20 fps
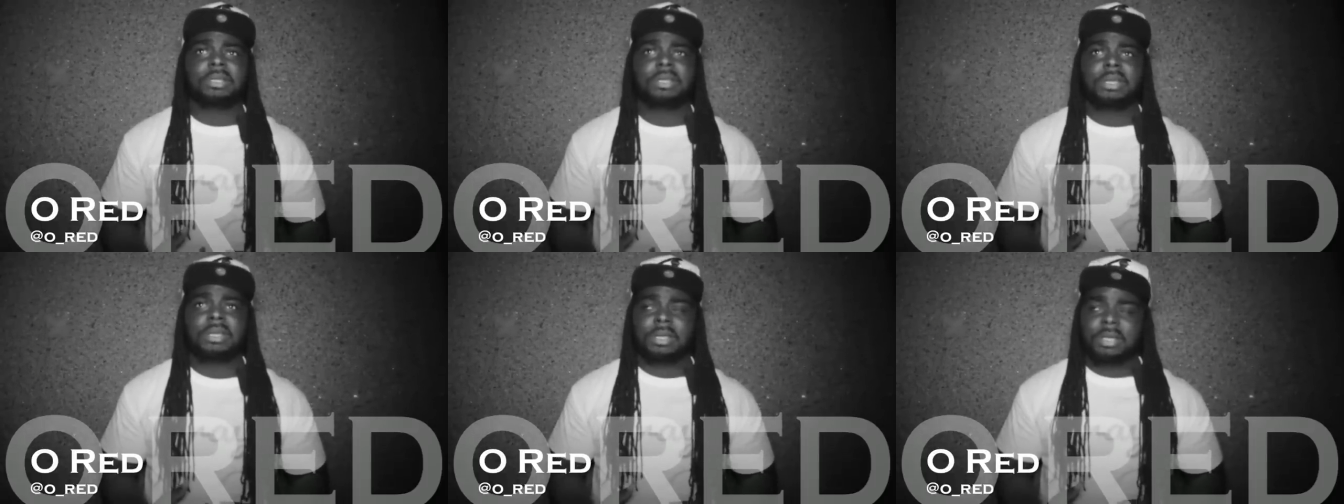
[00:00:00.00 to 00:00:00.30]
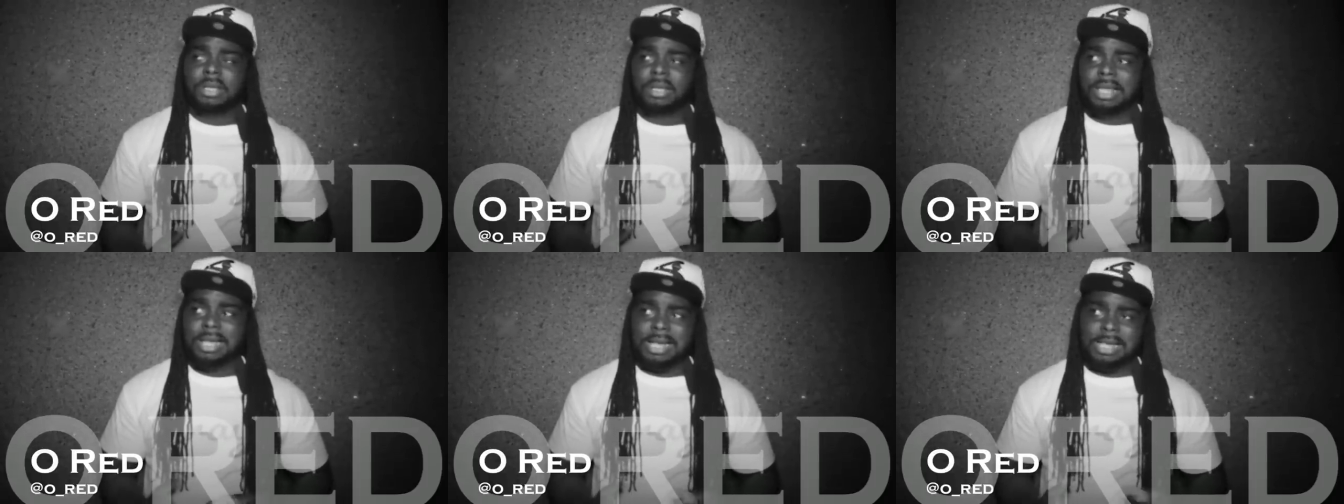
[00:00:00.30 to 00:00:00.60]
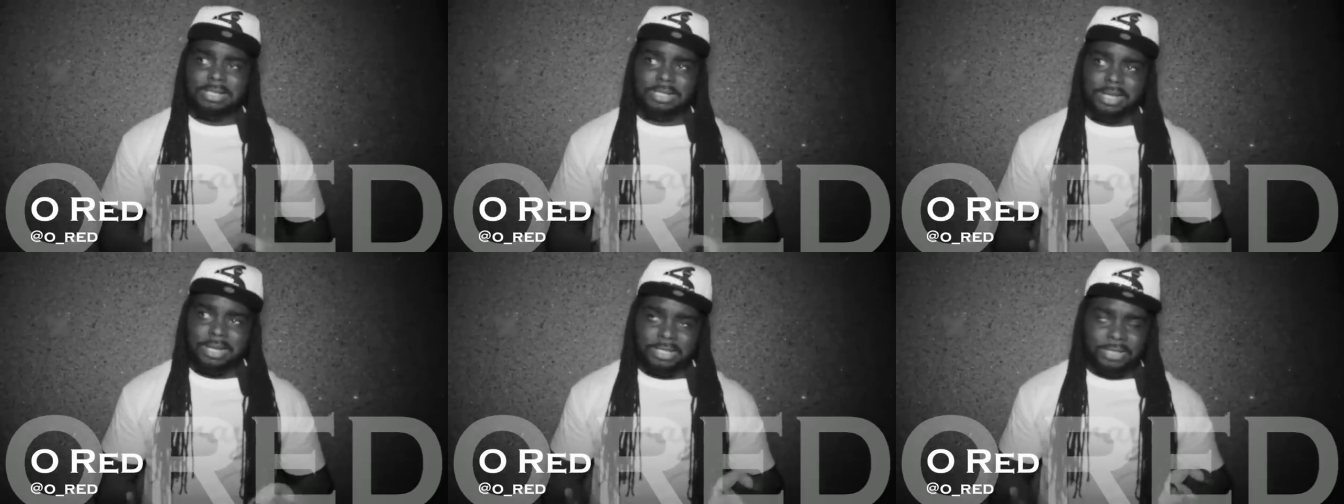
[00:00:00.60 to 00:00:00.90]
like
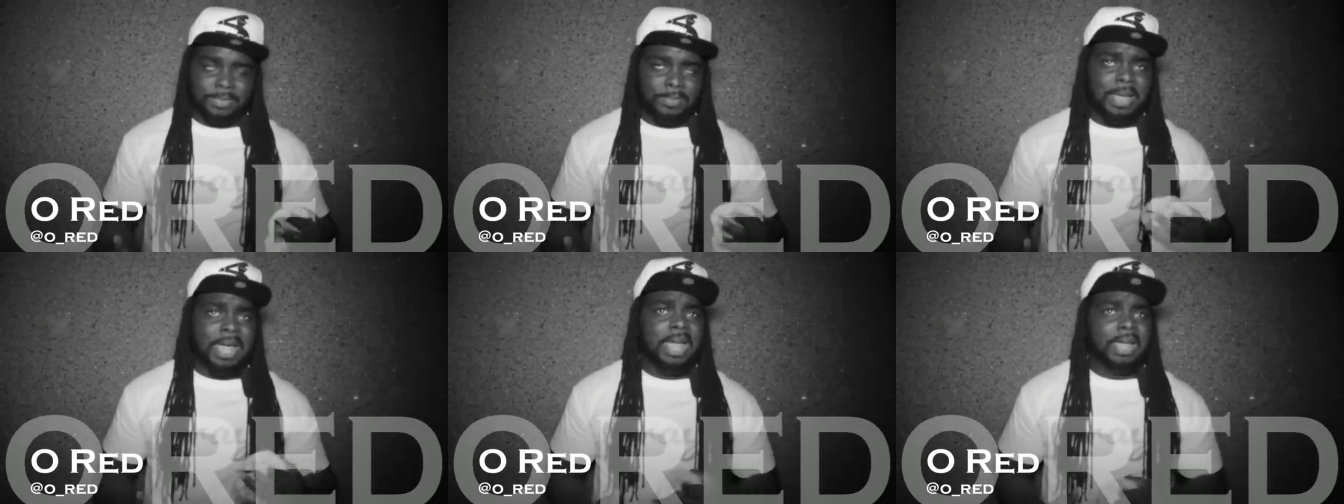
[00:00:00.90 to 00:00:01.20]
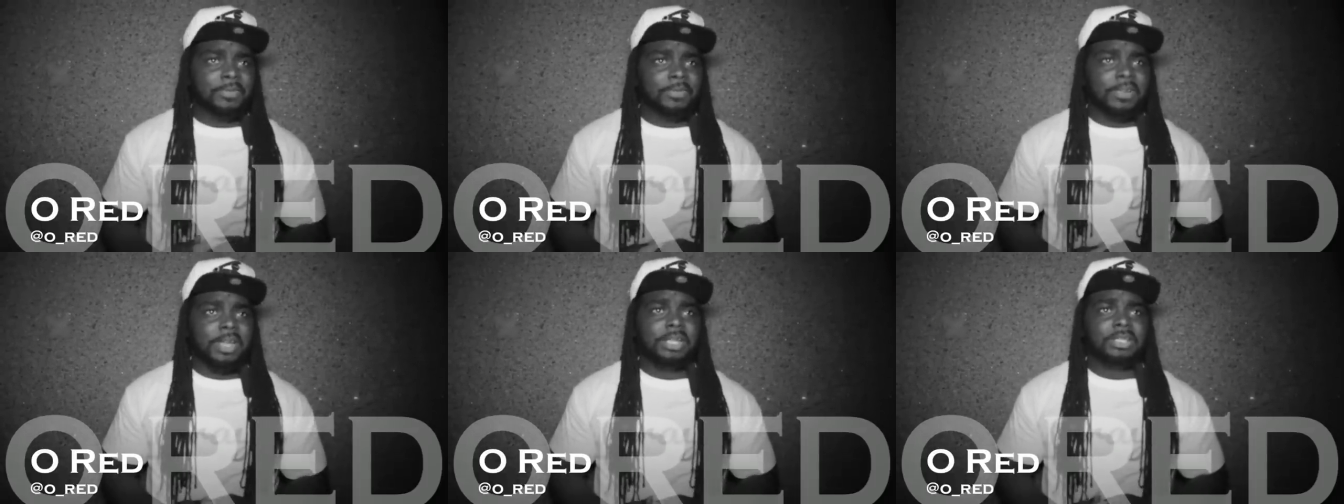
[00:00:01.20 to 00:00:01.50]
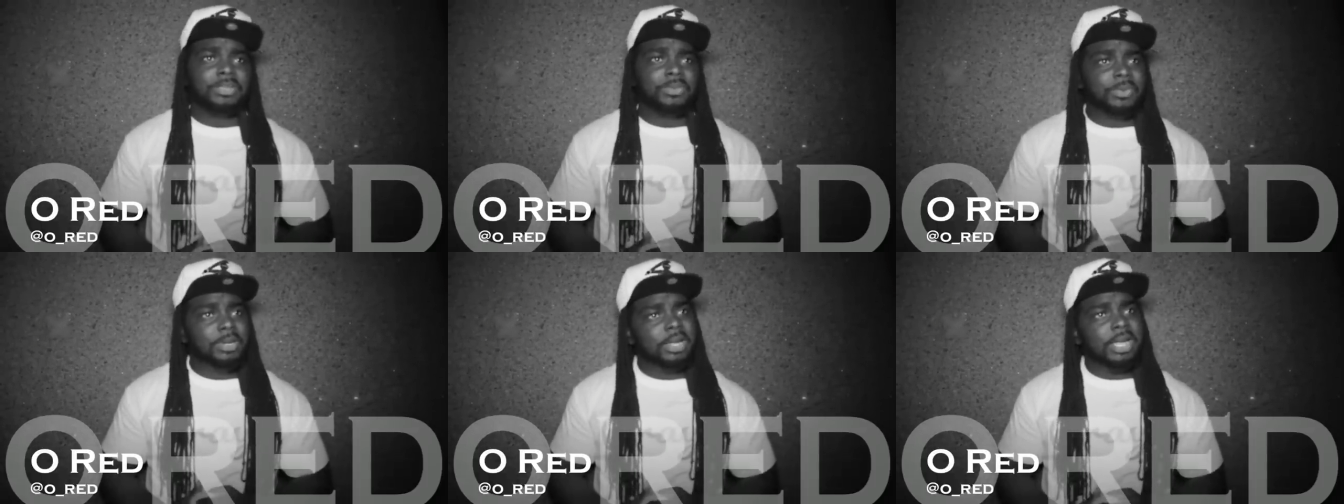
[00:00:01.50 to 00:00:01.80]
I said, is math
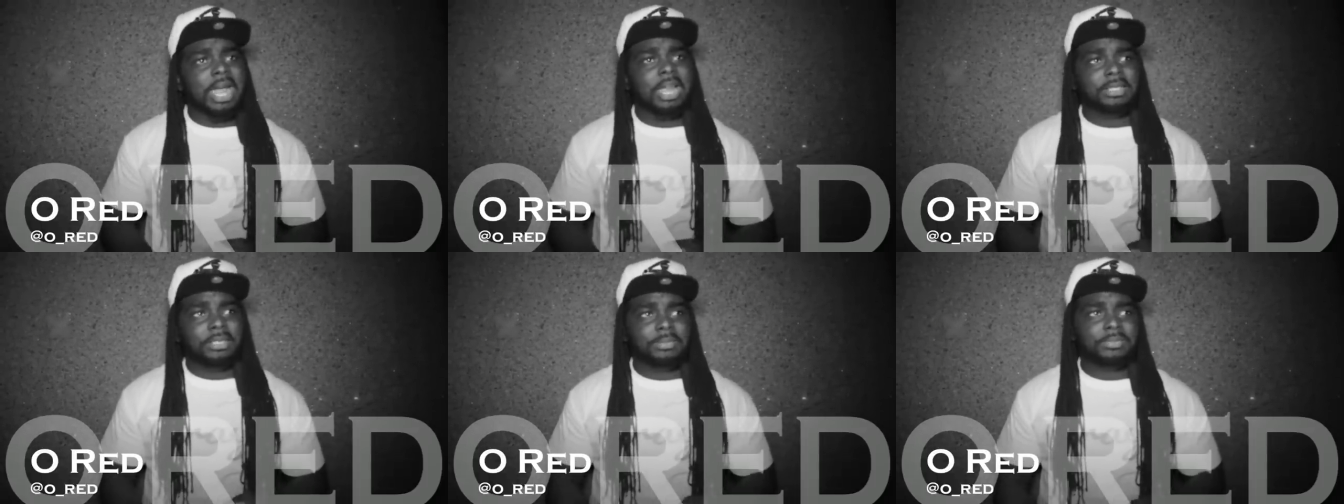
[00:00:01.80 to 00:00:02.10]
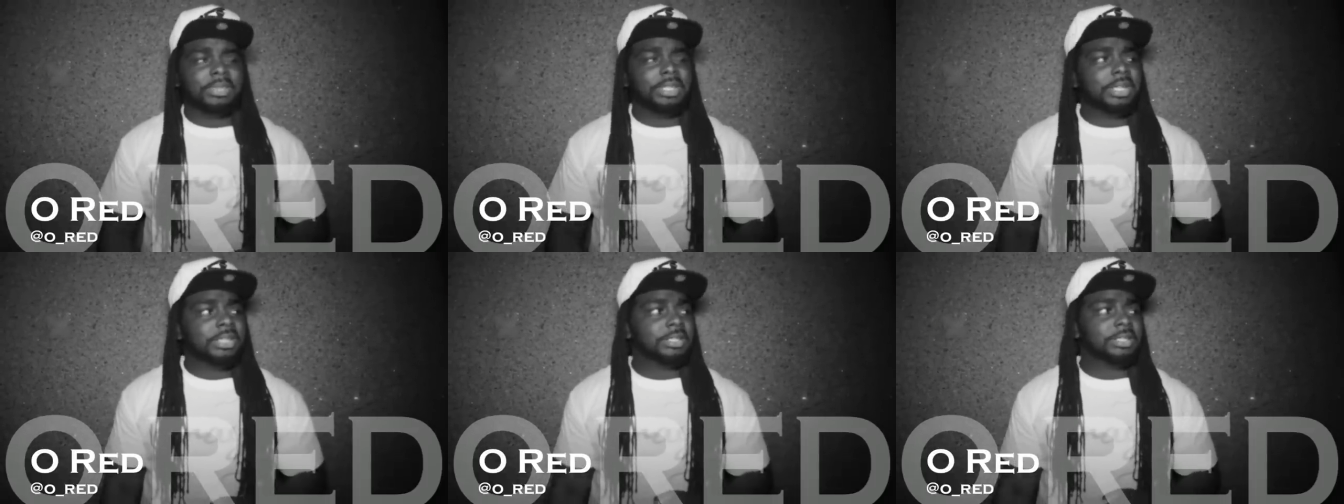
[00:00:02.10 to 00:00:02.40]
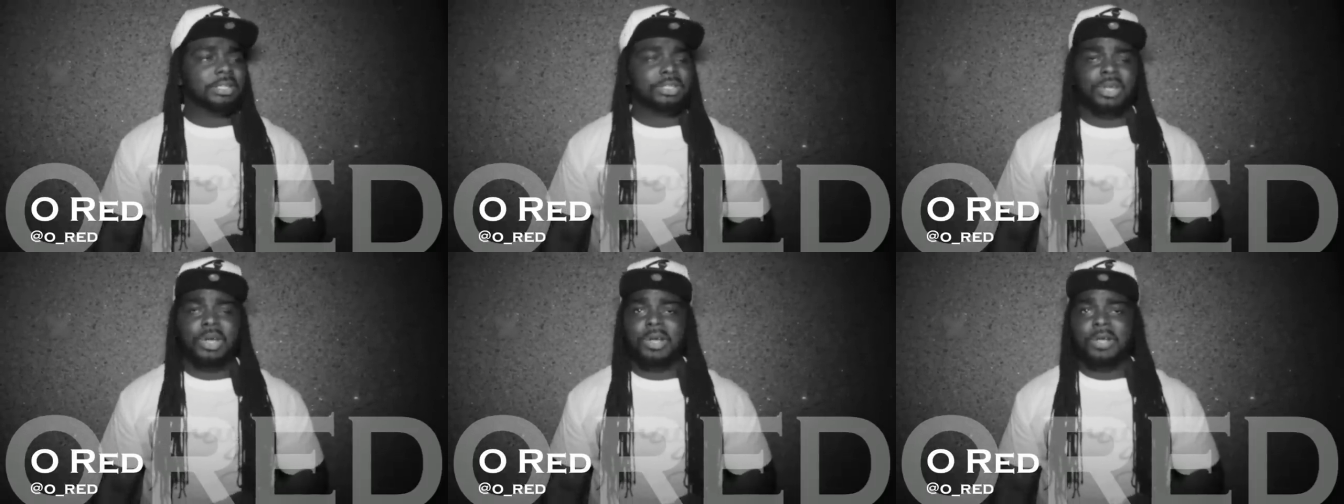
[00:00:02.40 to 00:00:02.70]
because we got some things
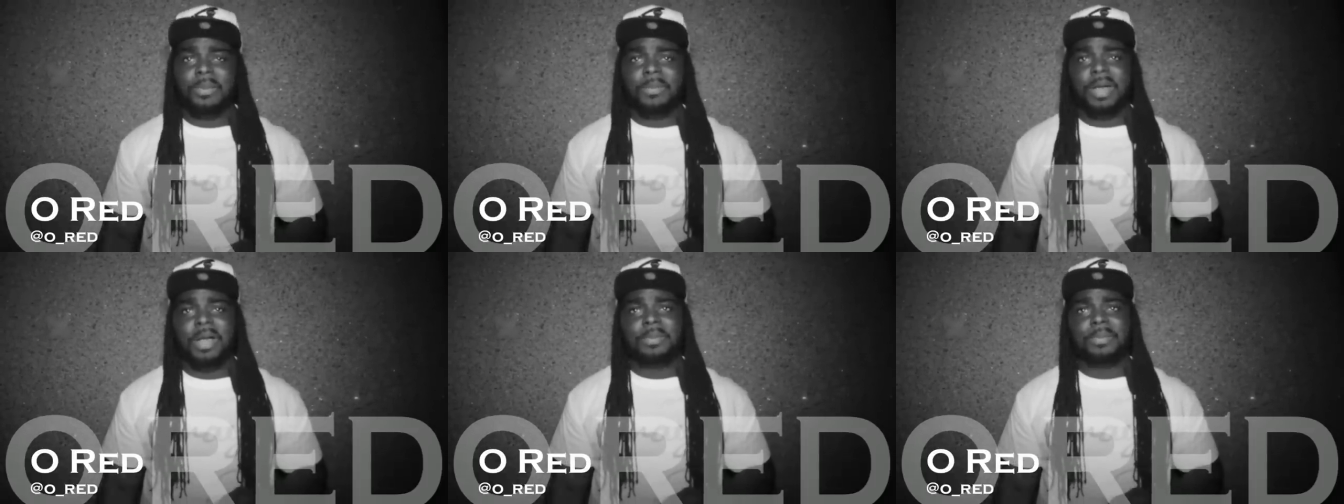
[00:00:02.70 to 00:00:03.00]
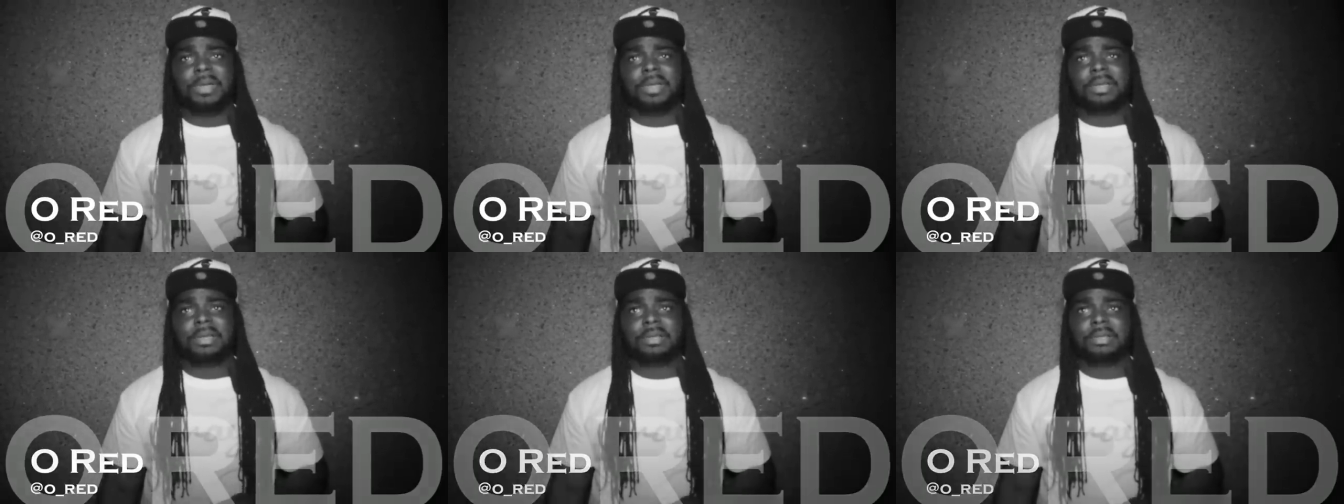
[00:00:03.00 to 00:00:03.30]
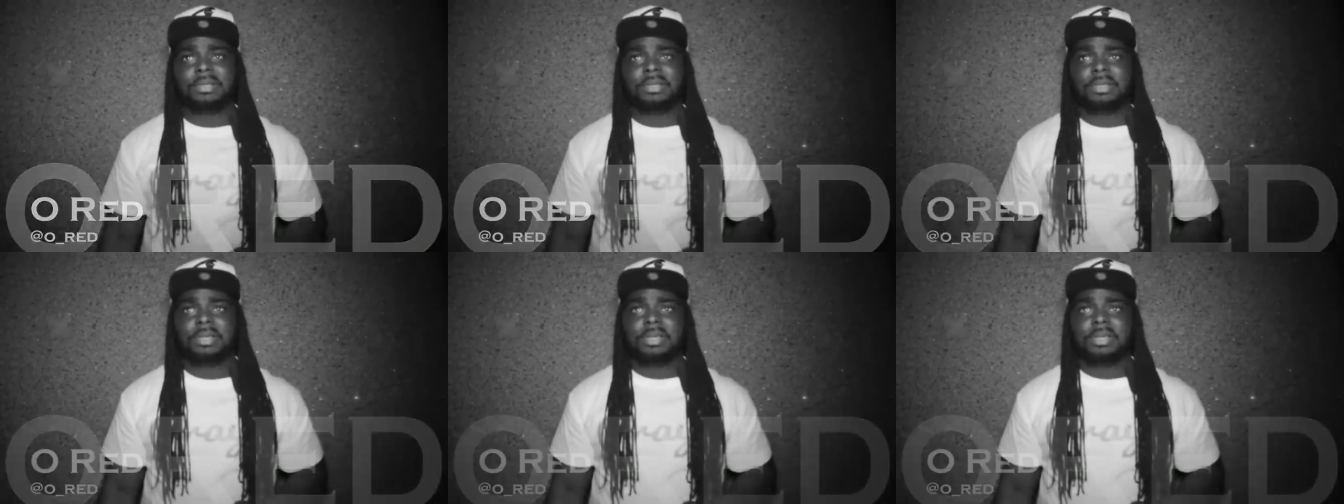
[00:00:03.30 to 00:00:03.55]
to talk about, man.